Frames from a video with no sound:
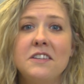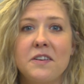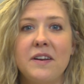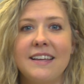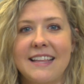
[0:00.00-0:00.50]

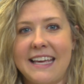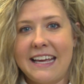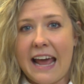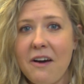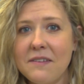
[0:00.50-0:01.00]
So to get the
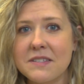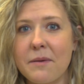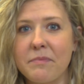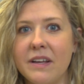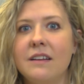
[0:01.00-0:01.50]
heat out of
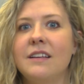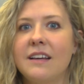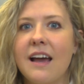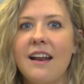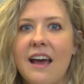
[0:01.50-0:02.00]
something,
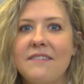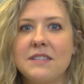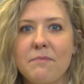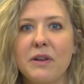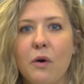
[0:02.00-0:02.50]
you gotta have
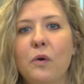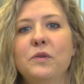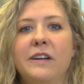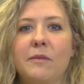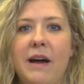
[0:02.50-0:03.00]
something cold
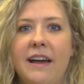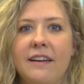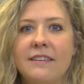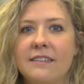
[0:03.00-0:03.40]
nearby.